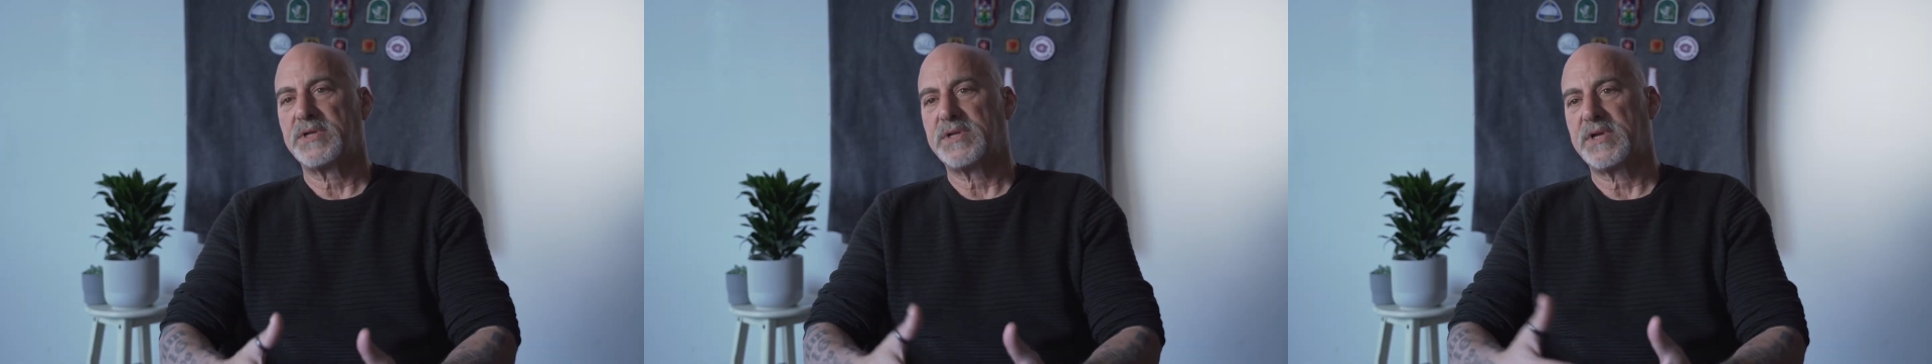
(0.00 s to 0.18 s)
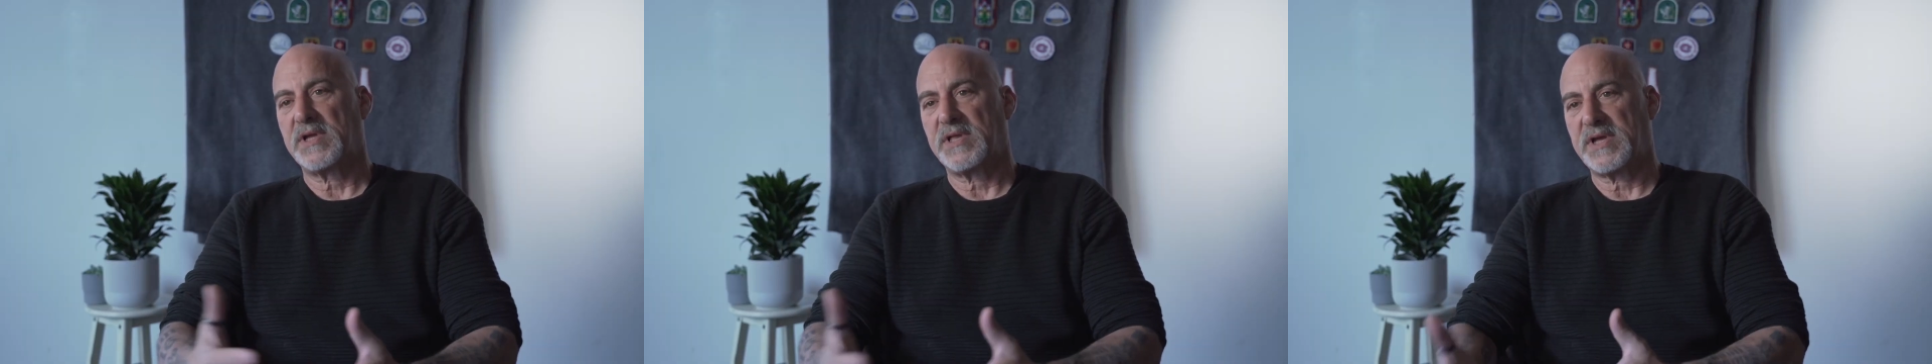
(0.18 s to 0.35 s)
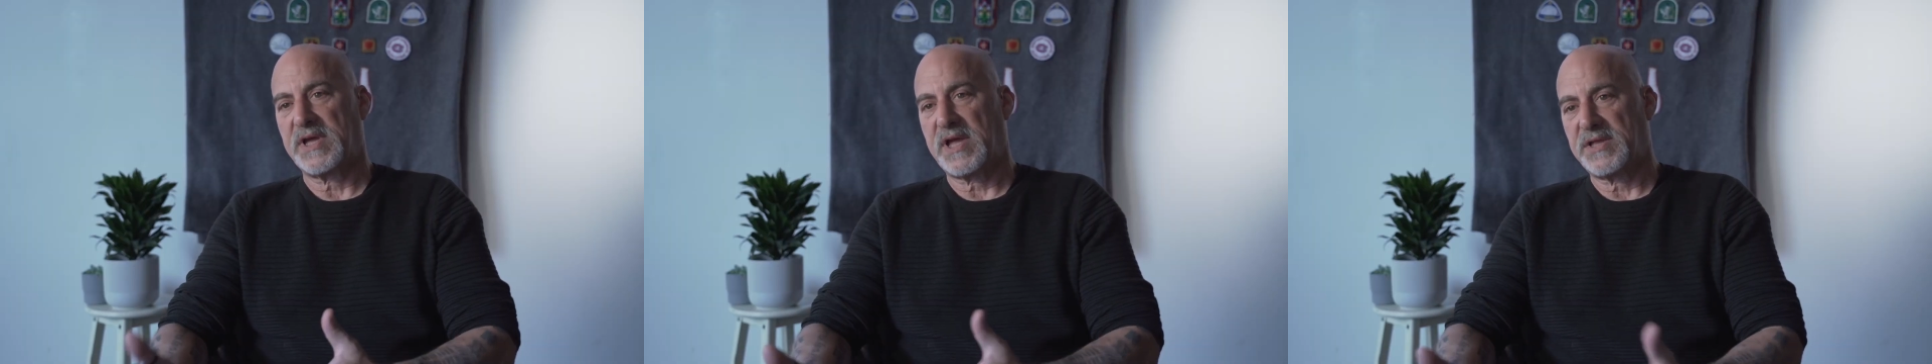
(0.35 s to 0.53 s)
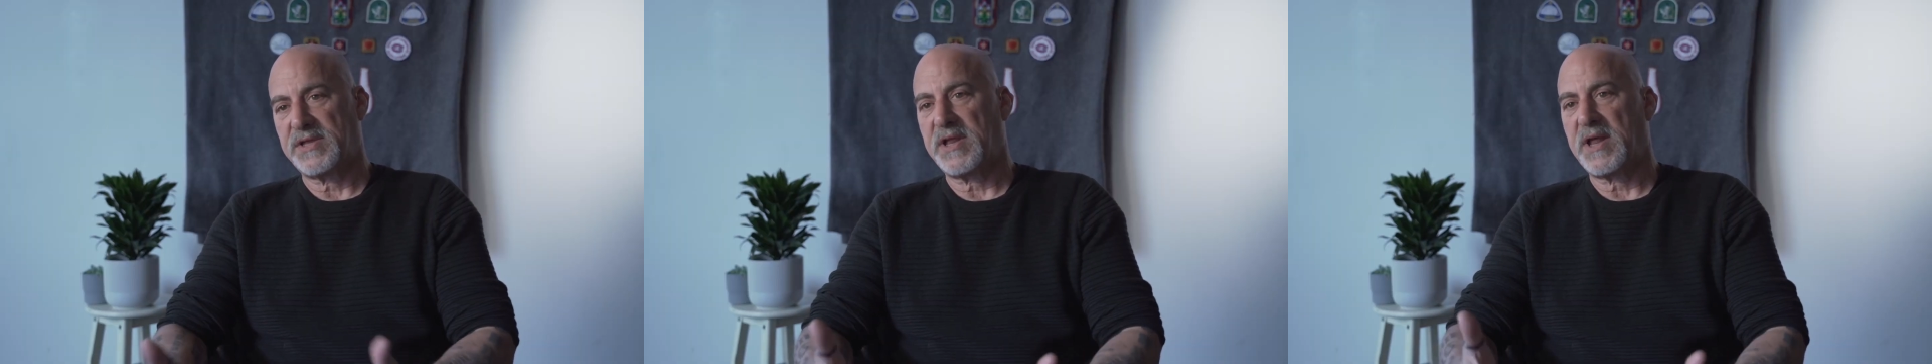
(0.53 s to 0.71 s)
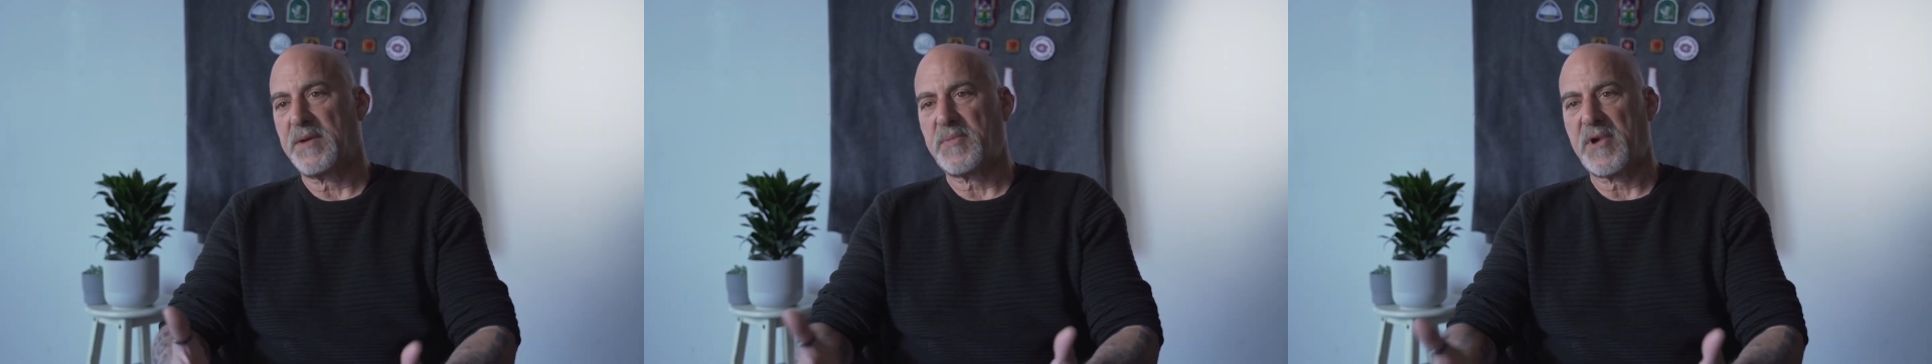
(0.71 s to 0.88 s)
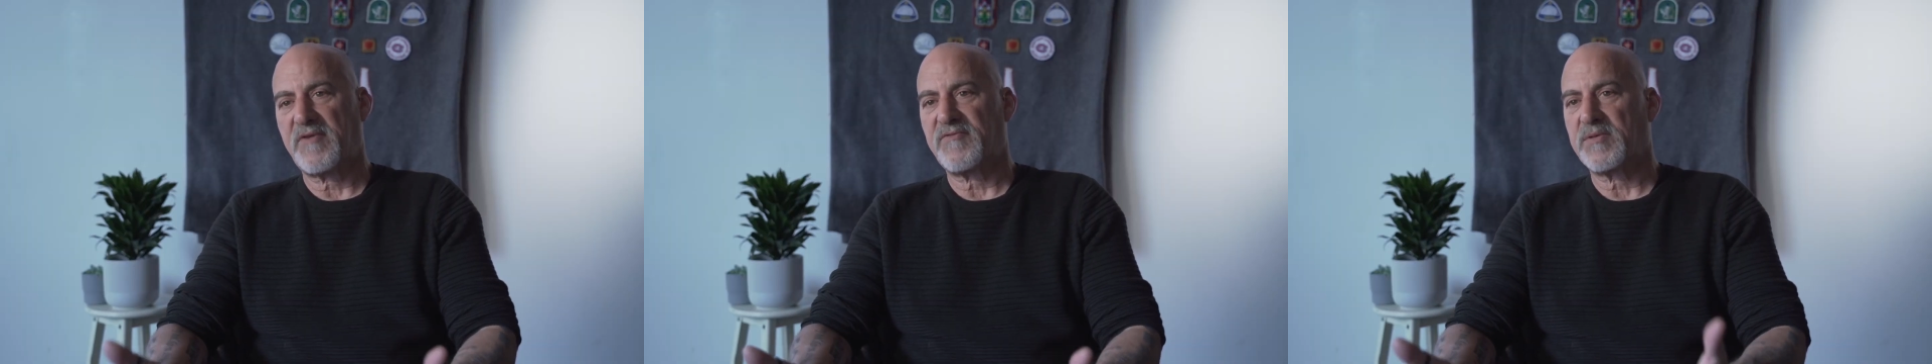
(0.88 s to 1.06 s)
till I ended
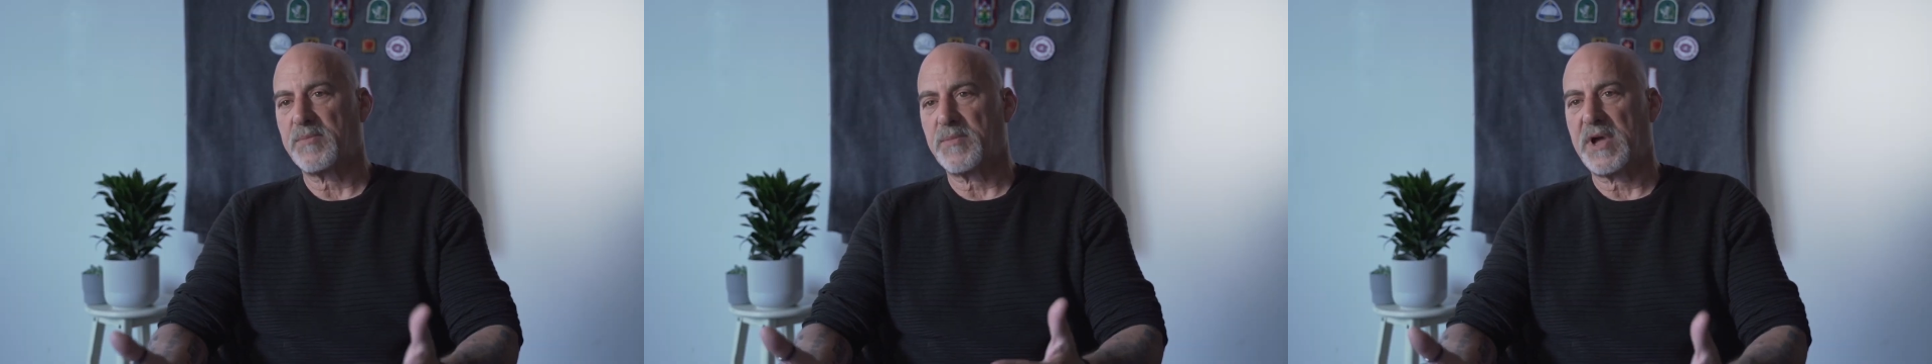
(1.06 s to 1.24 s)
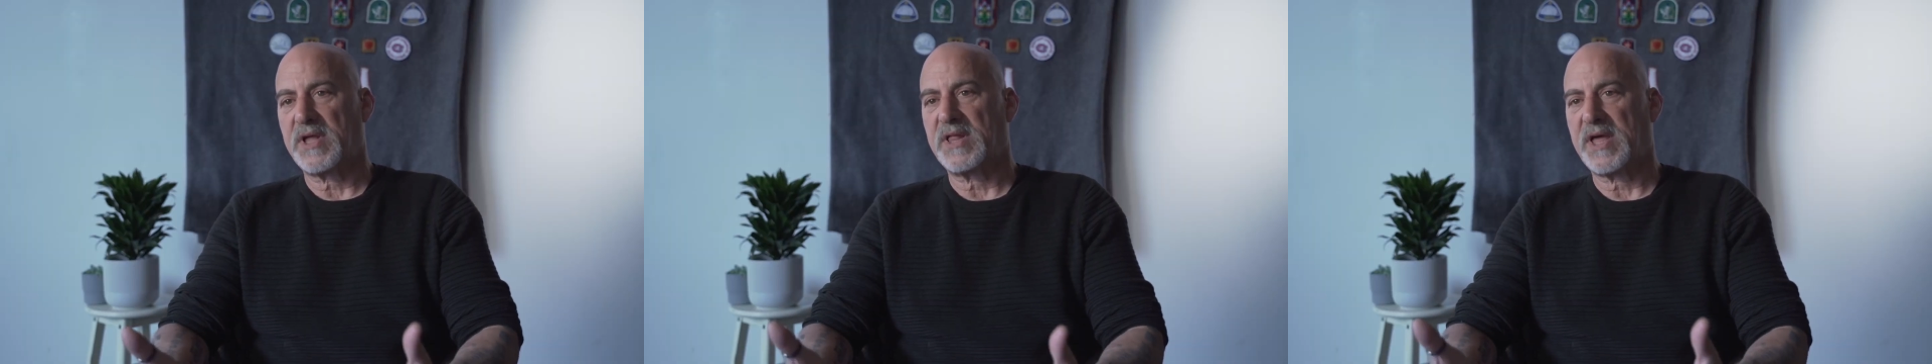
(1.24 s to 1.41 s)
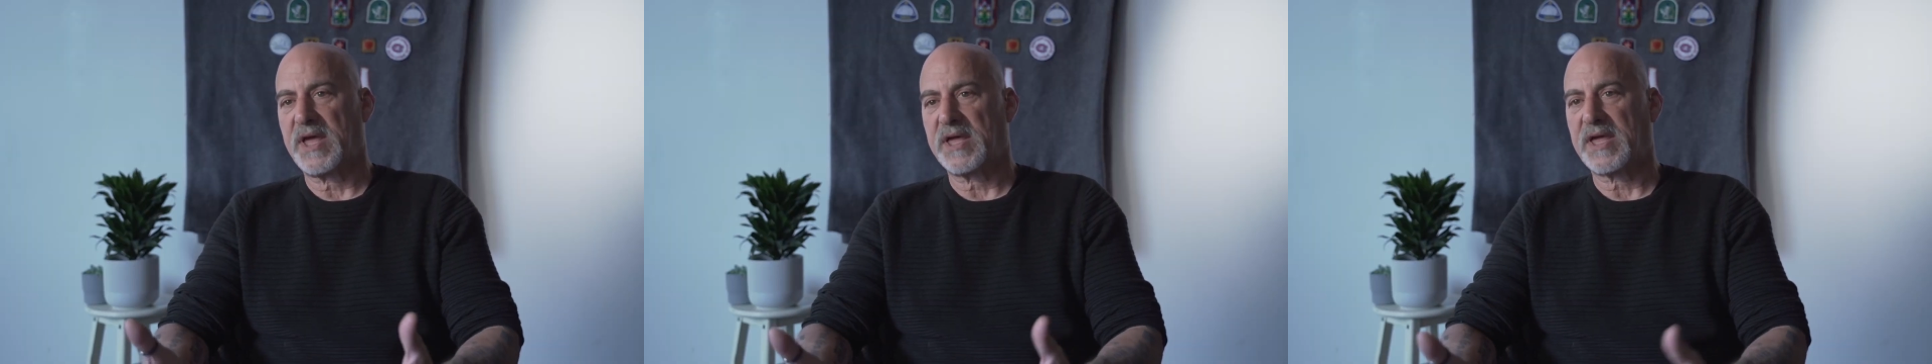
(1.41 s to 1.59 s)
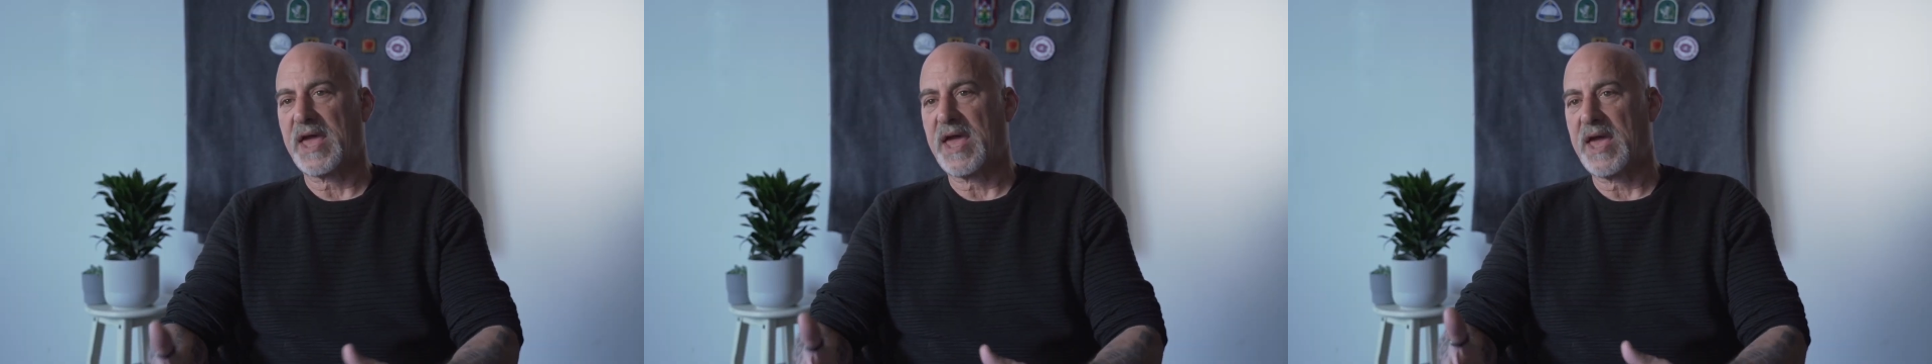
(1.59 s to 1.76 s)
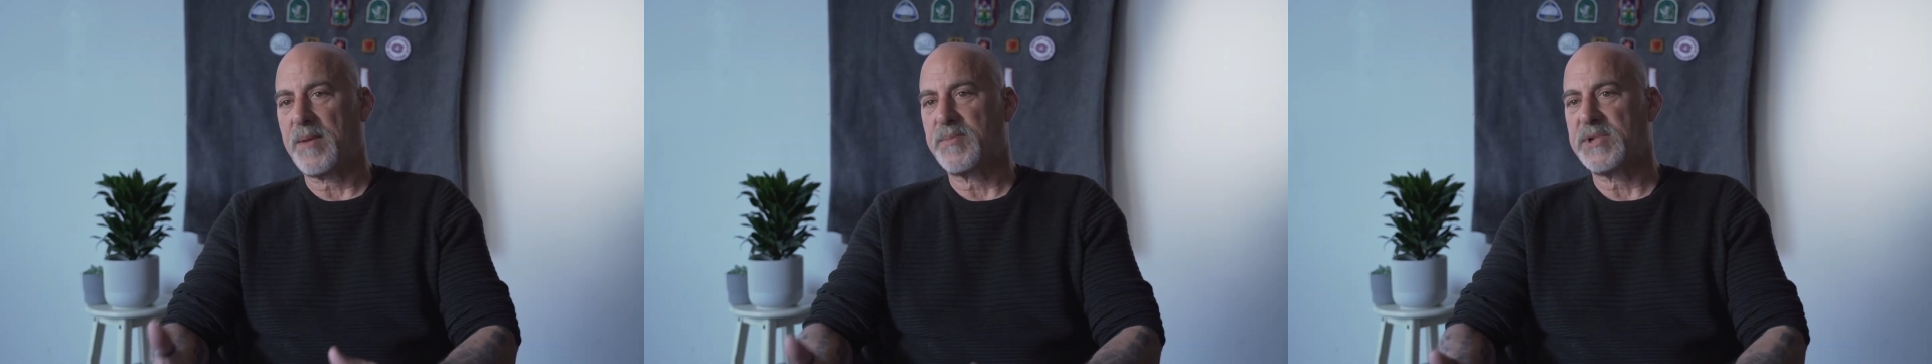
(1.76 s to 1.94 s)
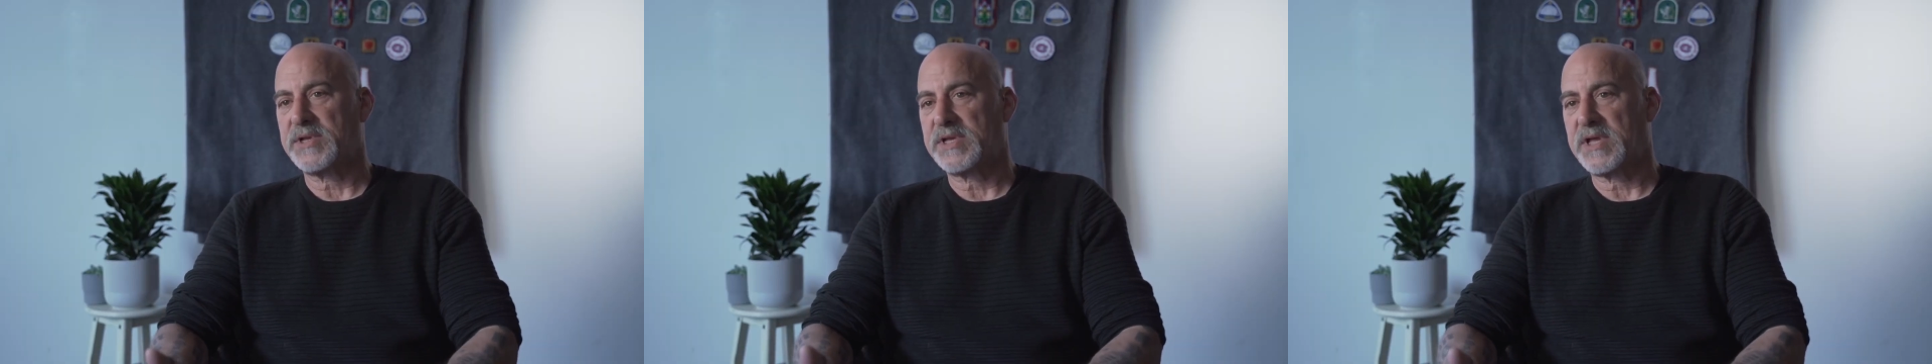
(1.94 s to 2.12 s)
up having my leg
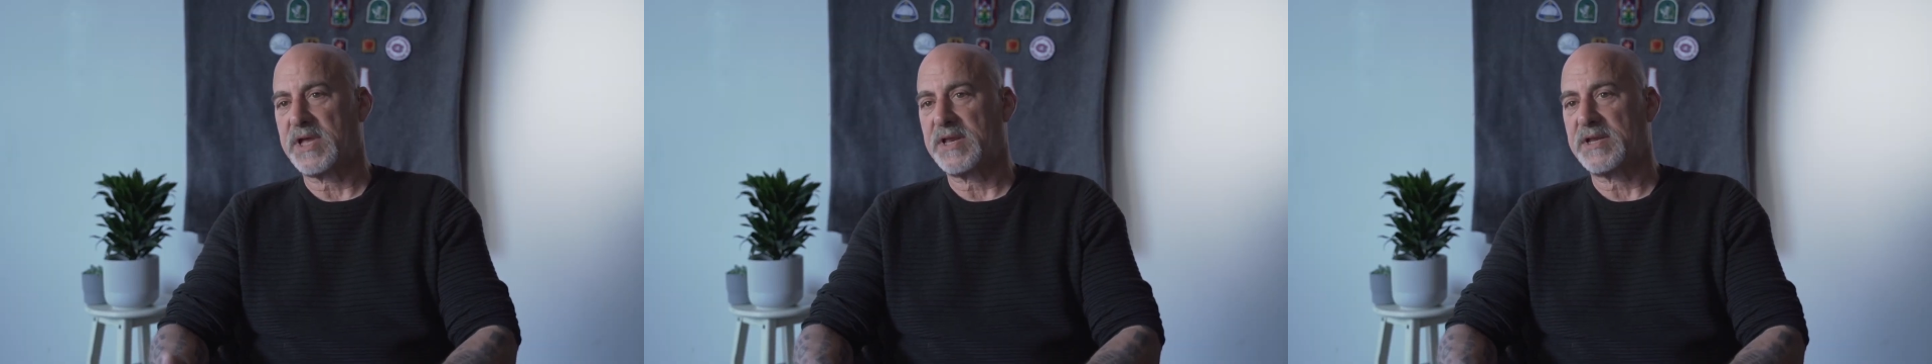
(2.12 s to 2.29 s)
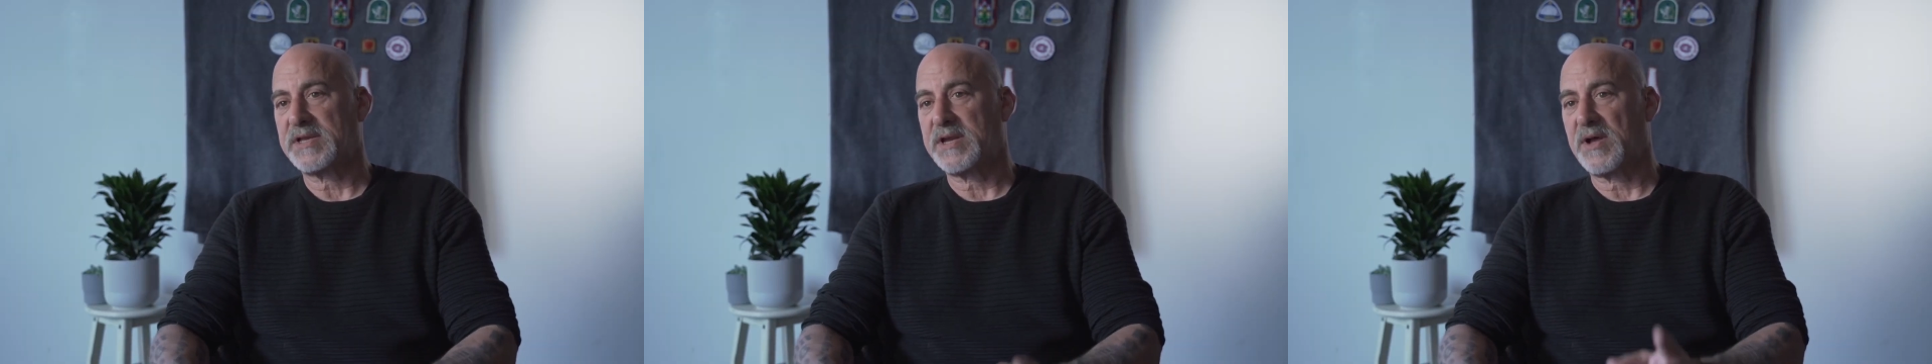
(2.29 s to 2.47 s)
amputated.